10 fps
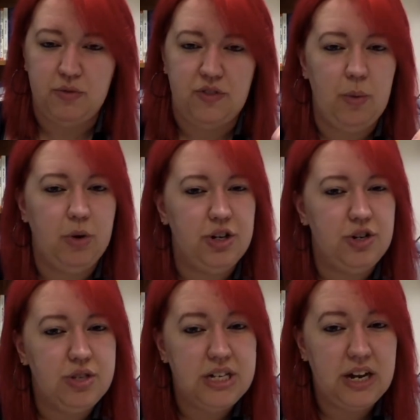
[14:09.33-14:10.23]
If they want to do
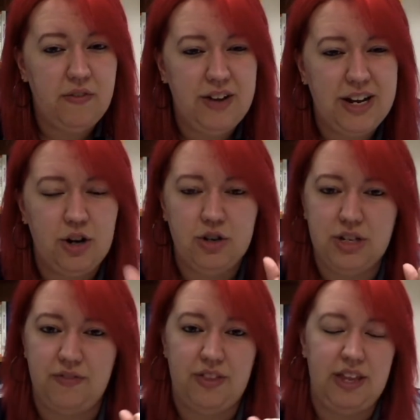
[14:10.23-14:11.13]
stick figures,
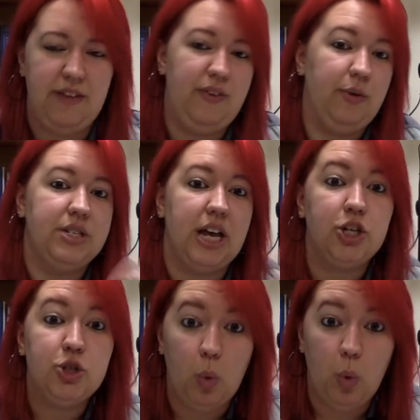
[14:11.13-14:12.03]
if it was like
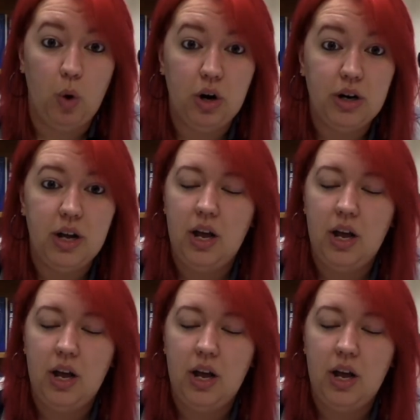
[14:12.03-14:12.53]
toward